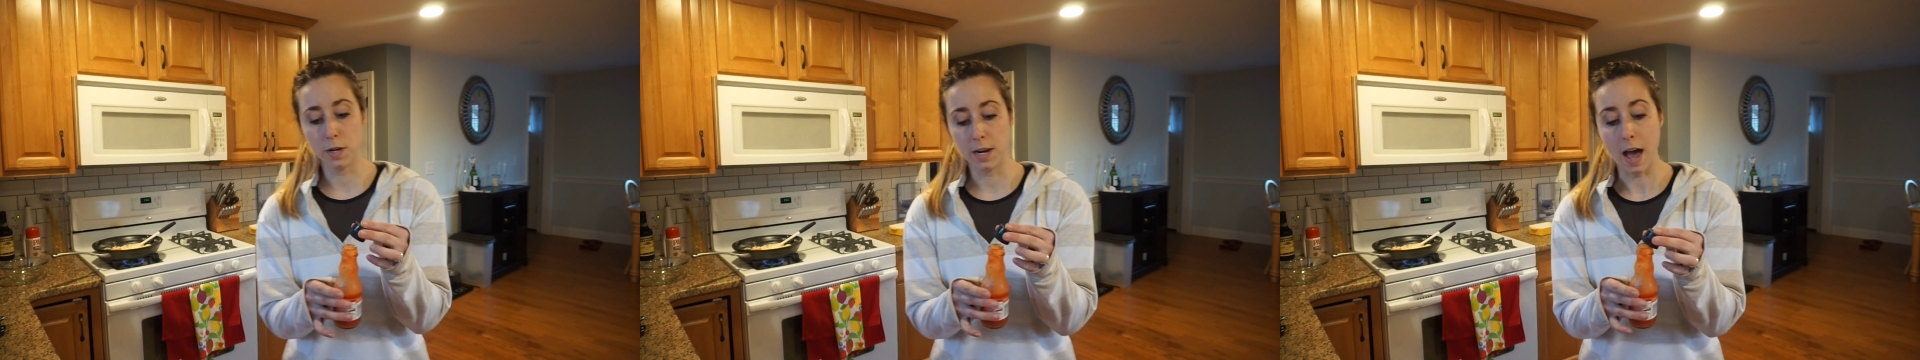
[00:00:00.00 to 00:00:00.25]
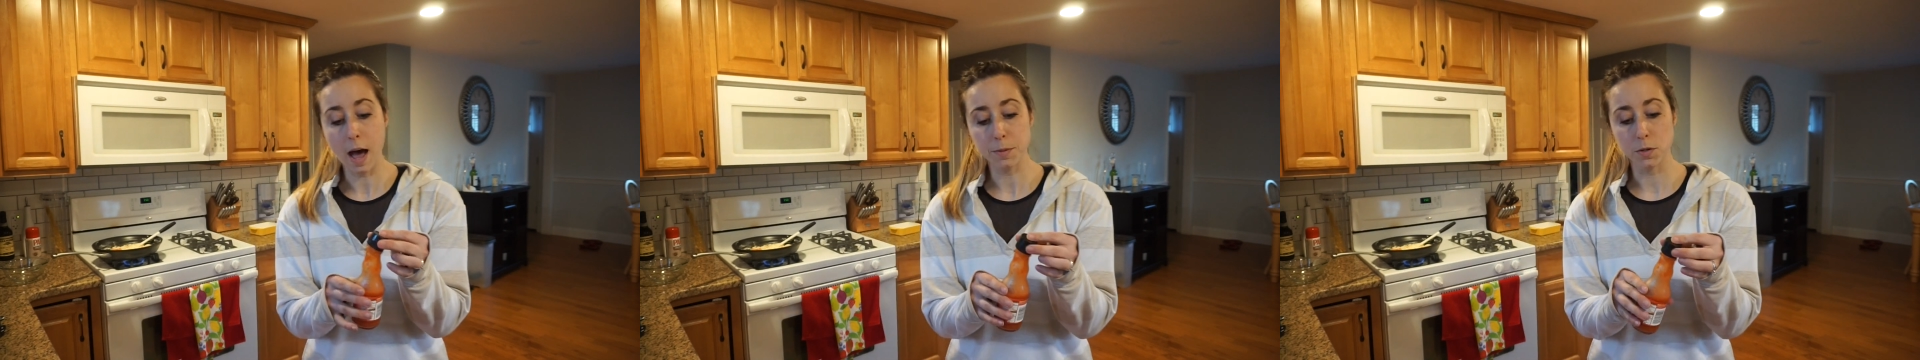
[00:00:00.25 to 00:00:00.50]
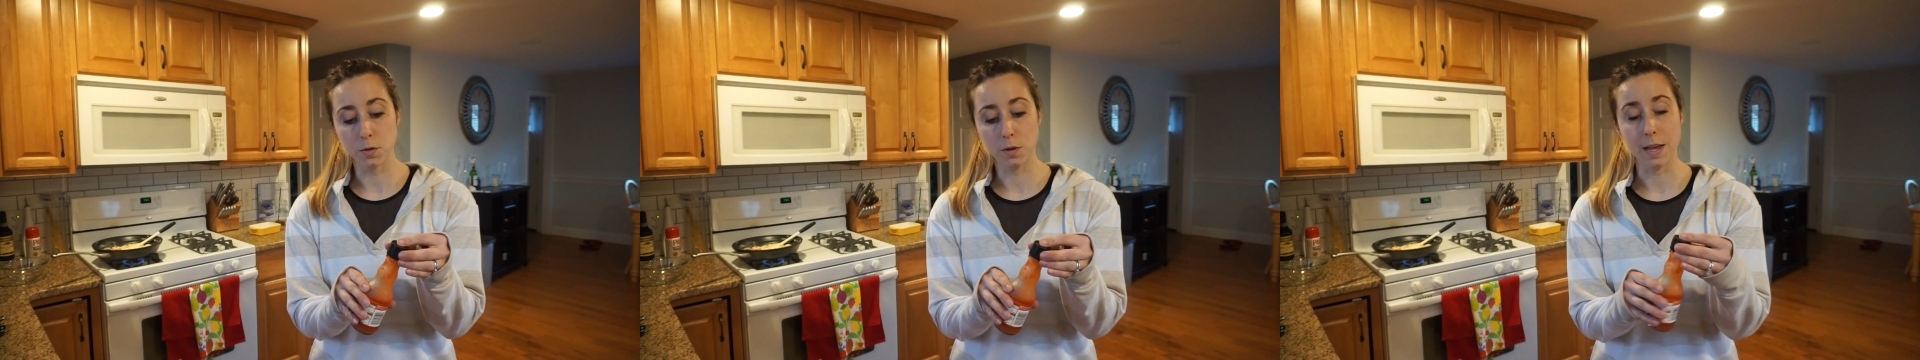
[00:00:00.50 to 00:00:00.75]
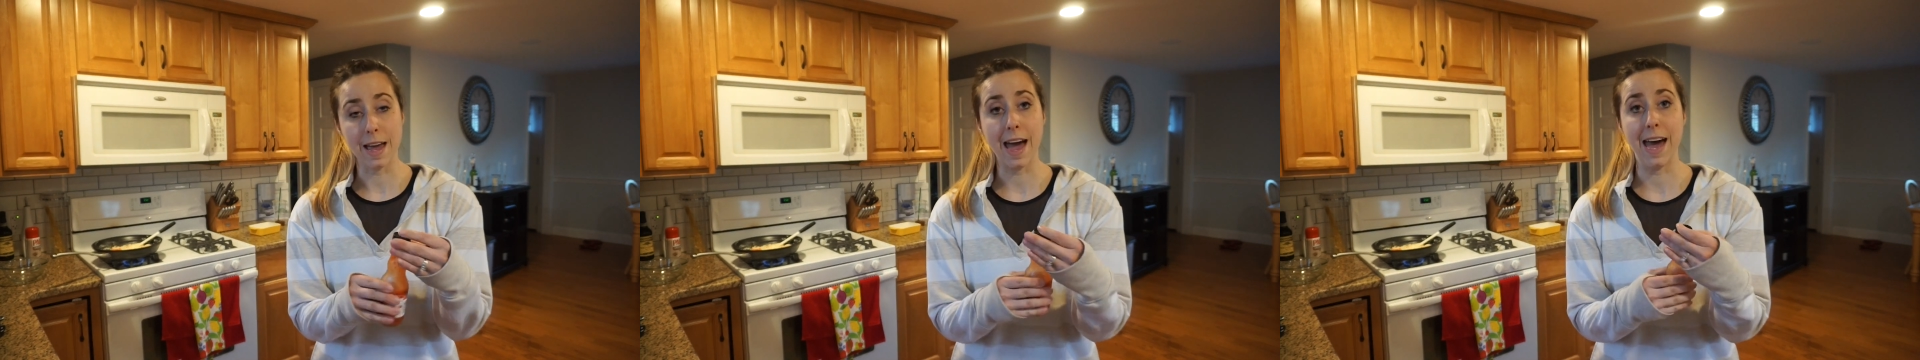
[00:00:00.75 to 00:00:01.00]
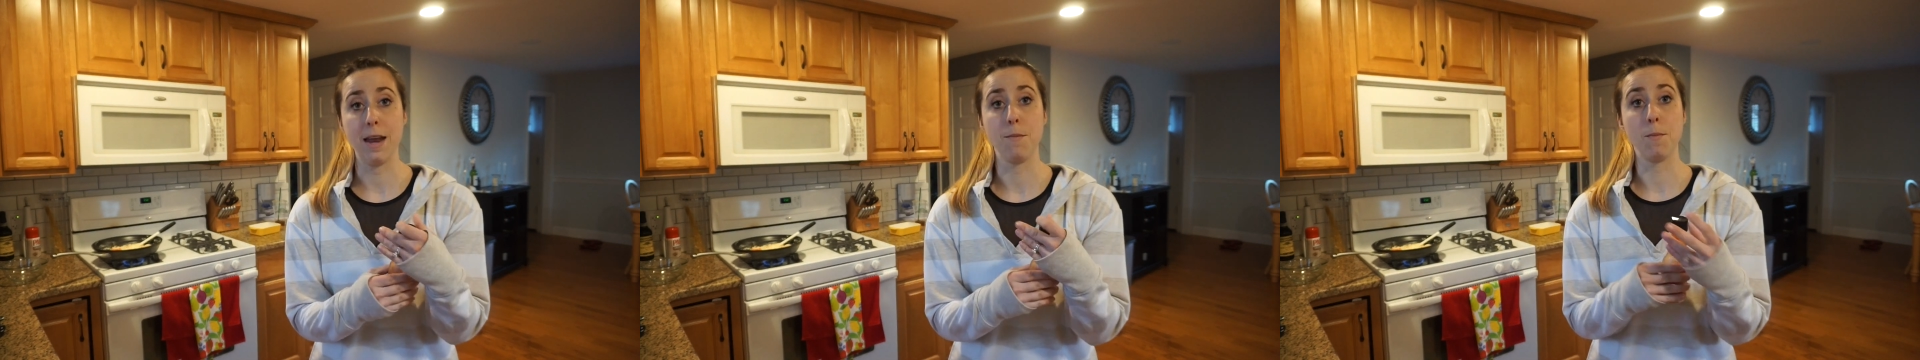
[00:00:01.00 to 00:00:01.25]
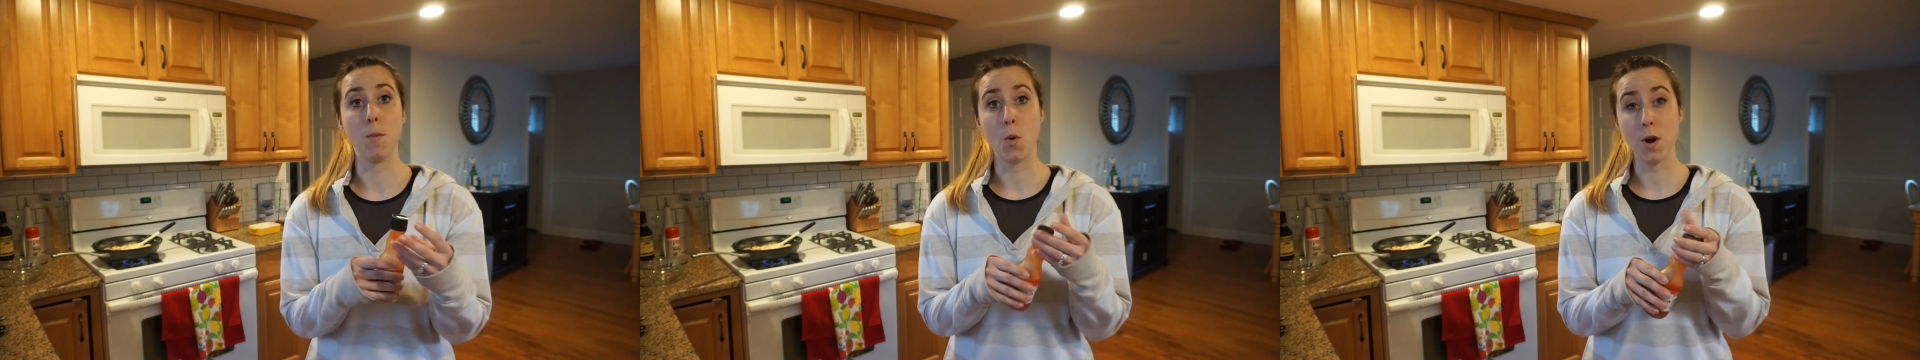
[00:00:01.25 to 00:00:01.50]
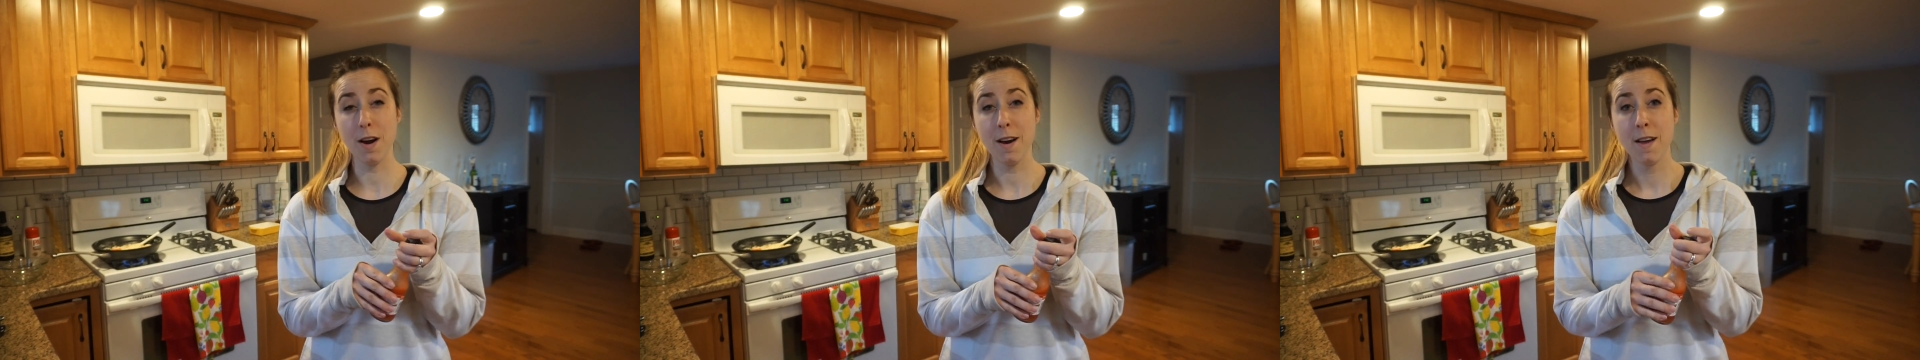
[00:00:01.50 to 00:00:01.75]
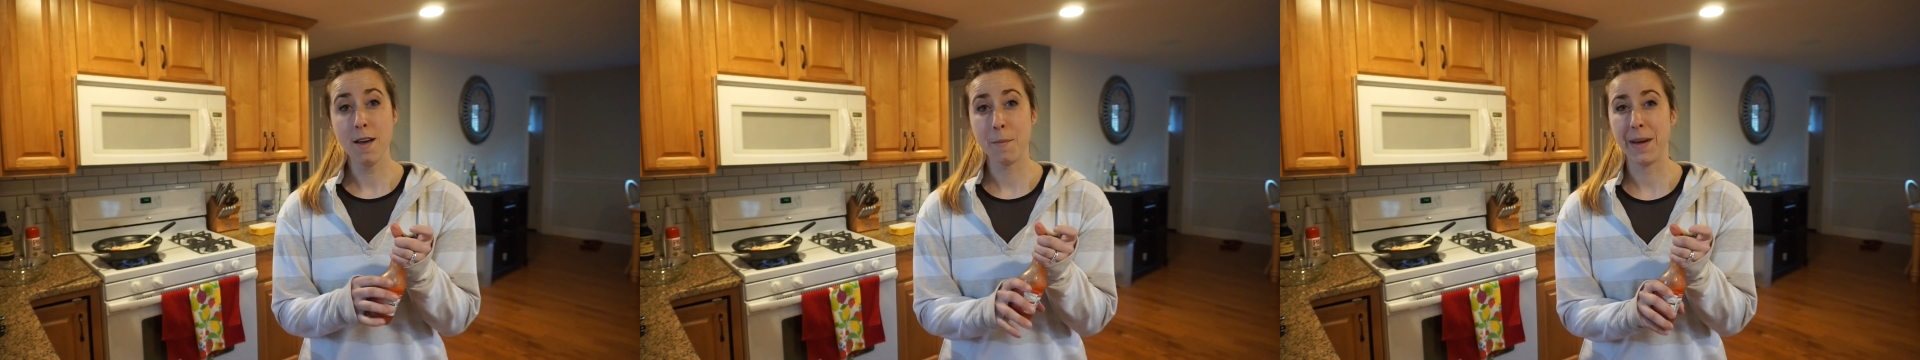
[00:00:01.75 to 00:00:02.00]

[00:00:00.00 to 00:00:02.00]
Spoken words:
can absolutely add more,